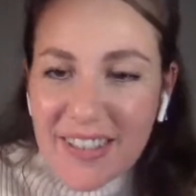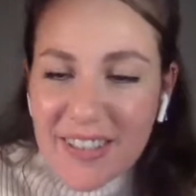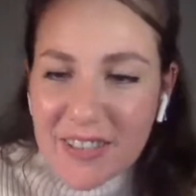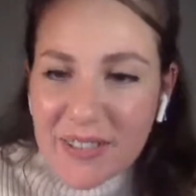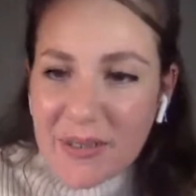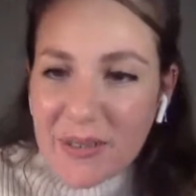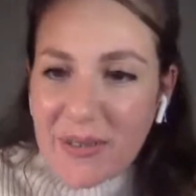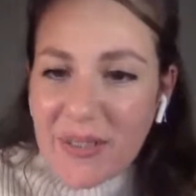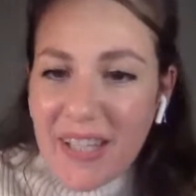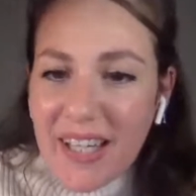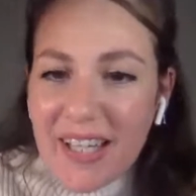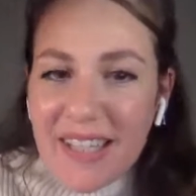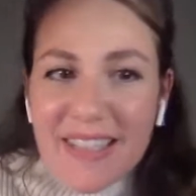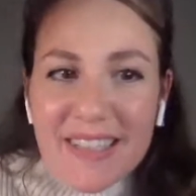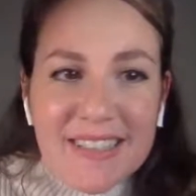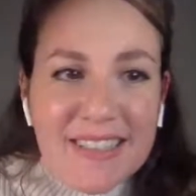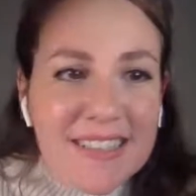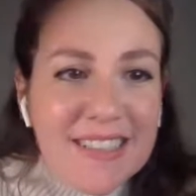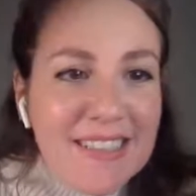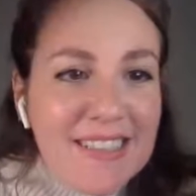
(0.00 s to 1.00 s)
So
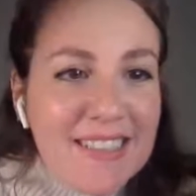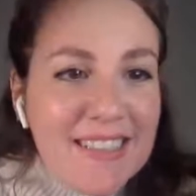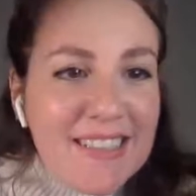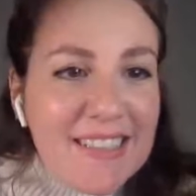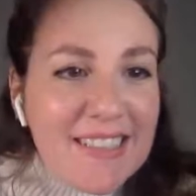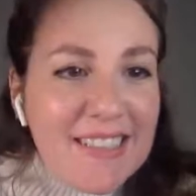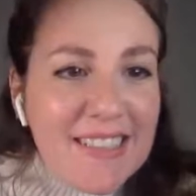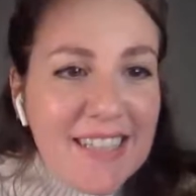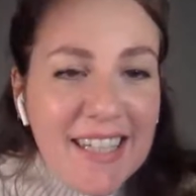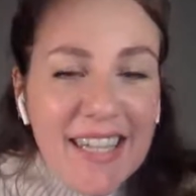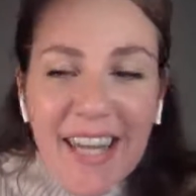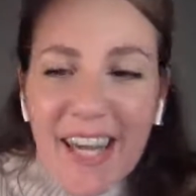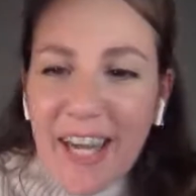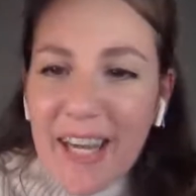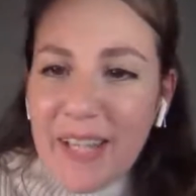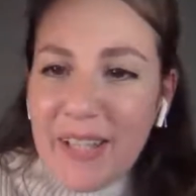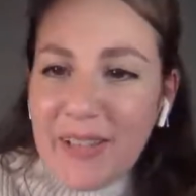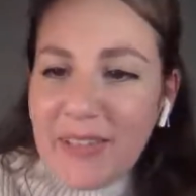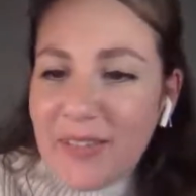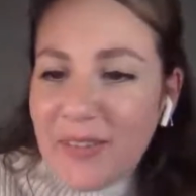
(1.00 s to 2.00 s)
guys, this is the
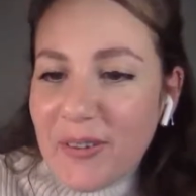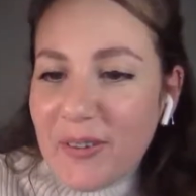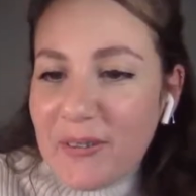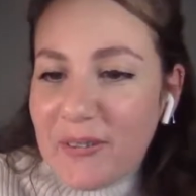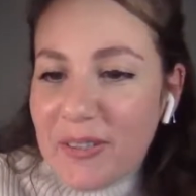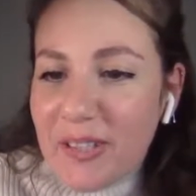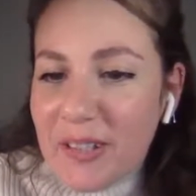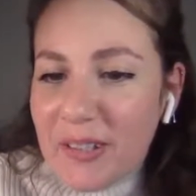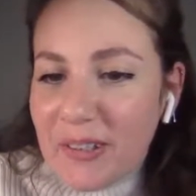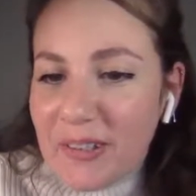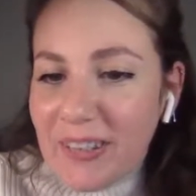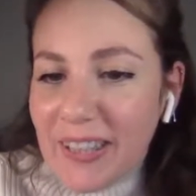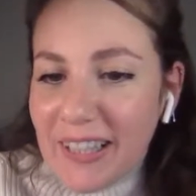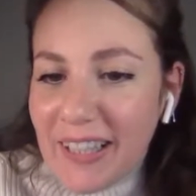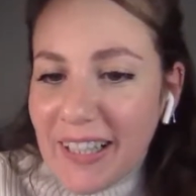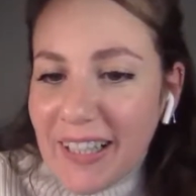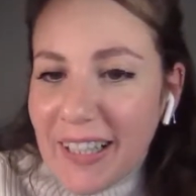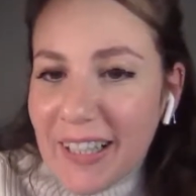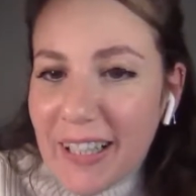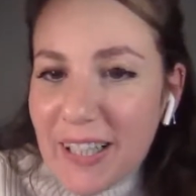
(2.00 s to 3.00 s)
end of our
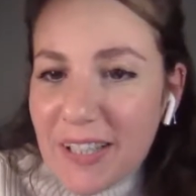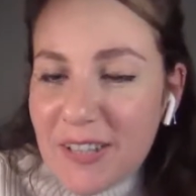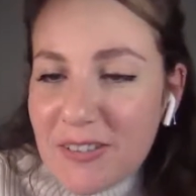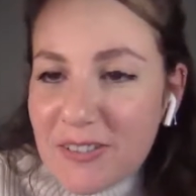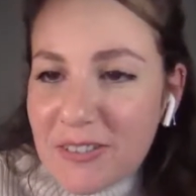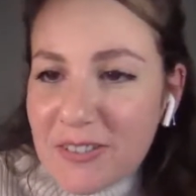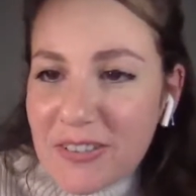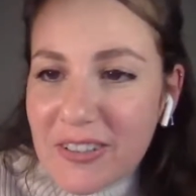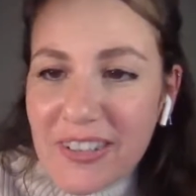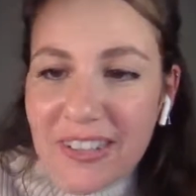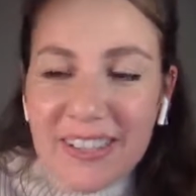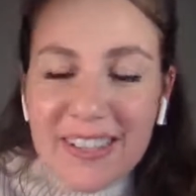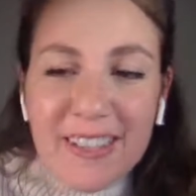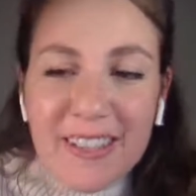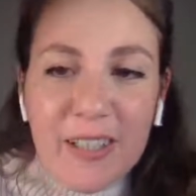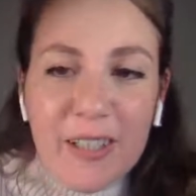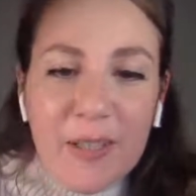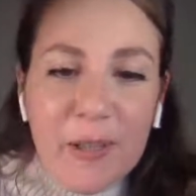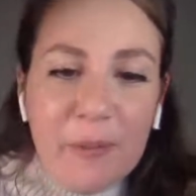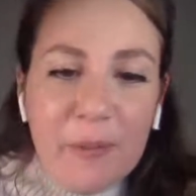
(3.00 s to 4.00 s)
live.
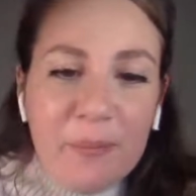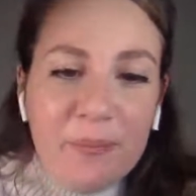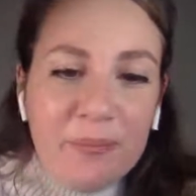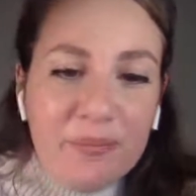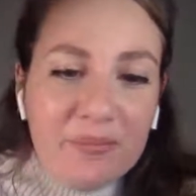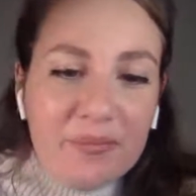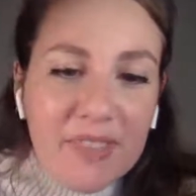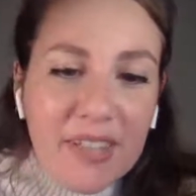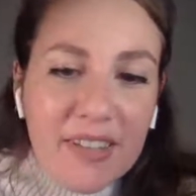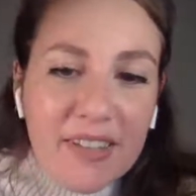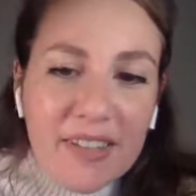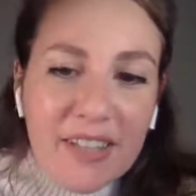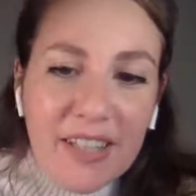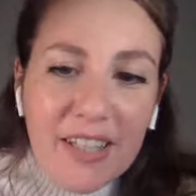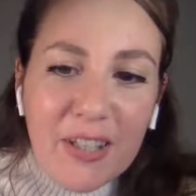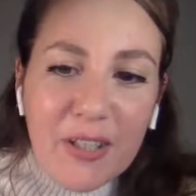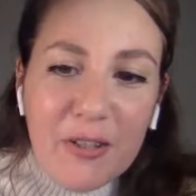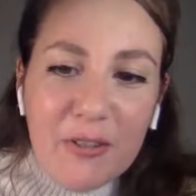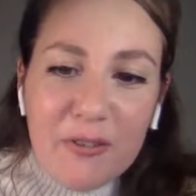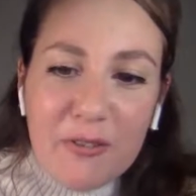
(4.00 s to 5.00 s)

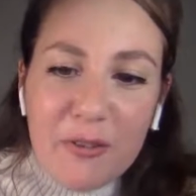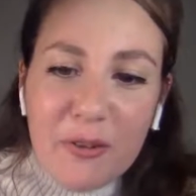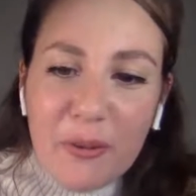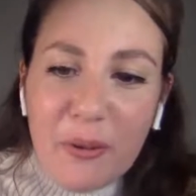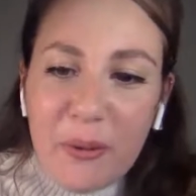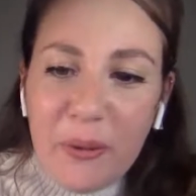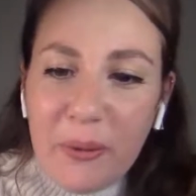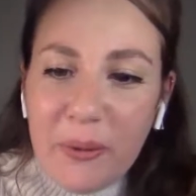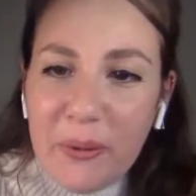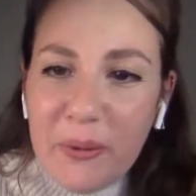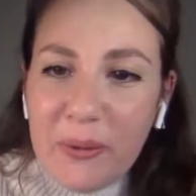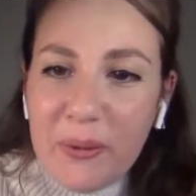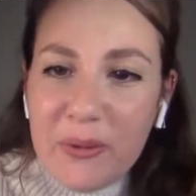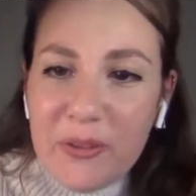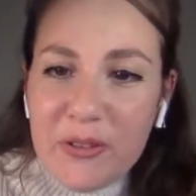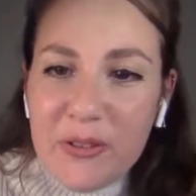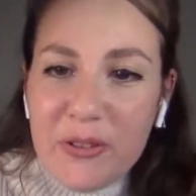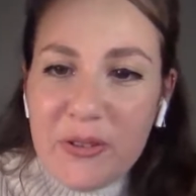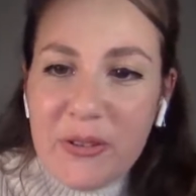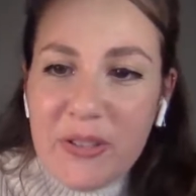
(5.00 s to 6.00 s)
Thank you for all
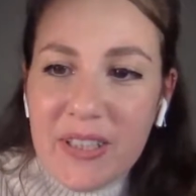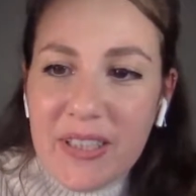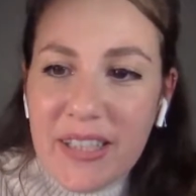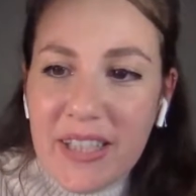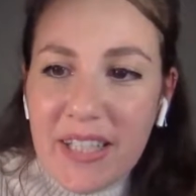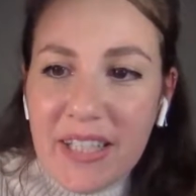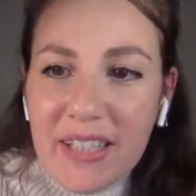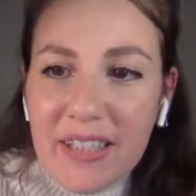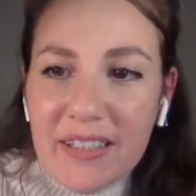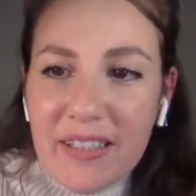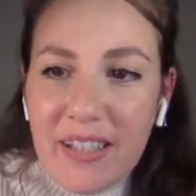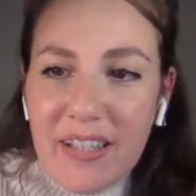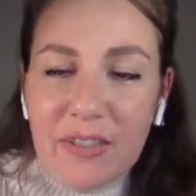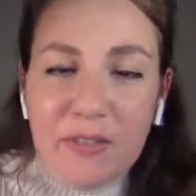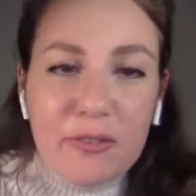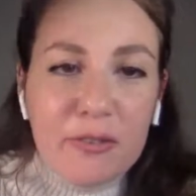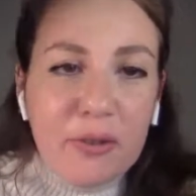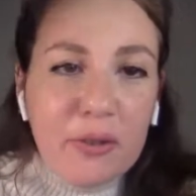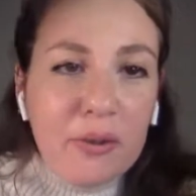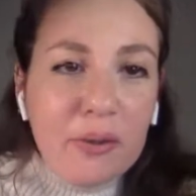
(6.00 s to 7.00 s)
tuning in
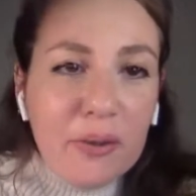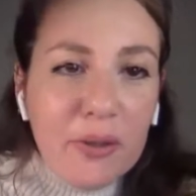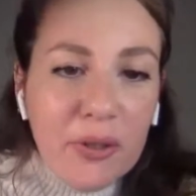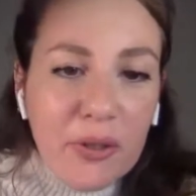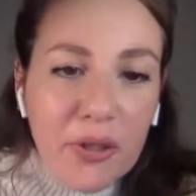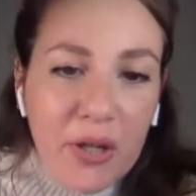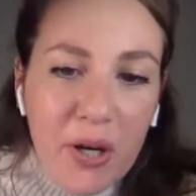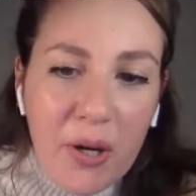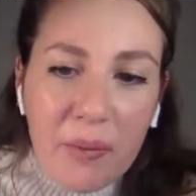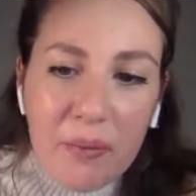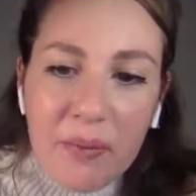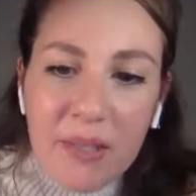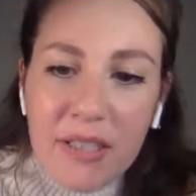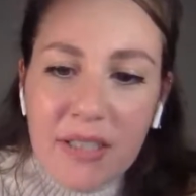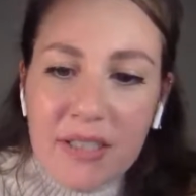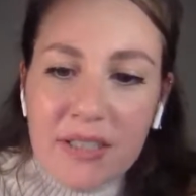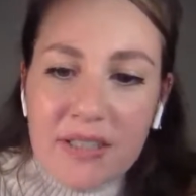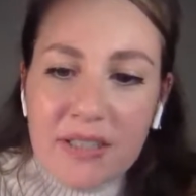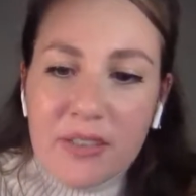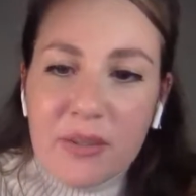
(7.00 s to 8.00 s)
and for all your
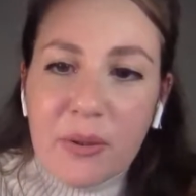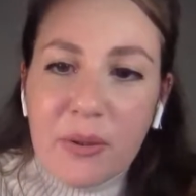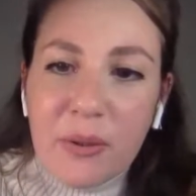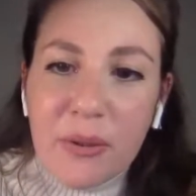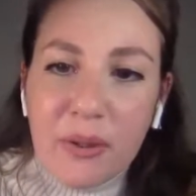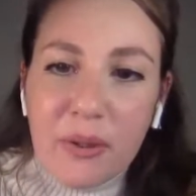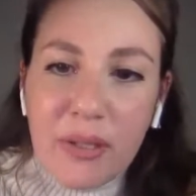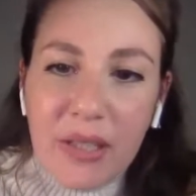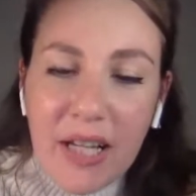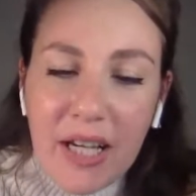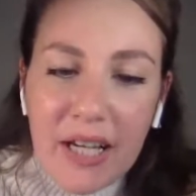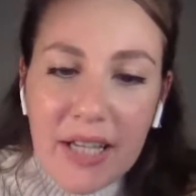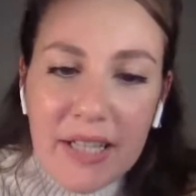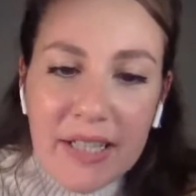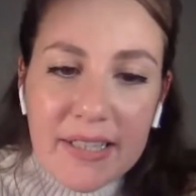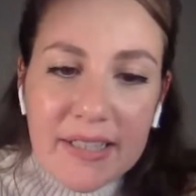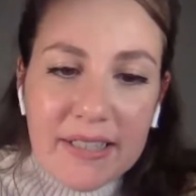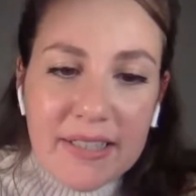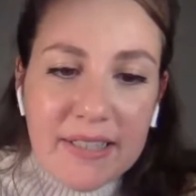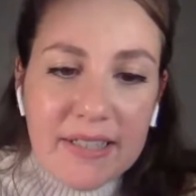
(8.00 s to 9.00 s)
comments, all your
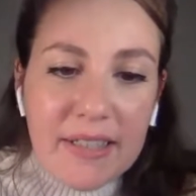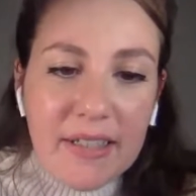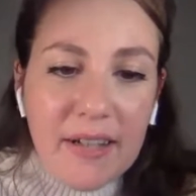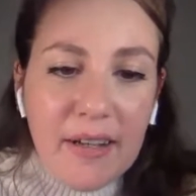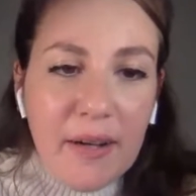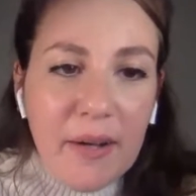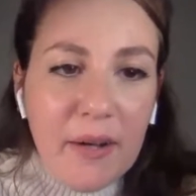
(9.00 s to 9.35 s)
likes.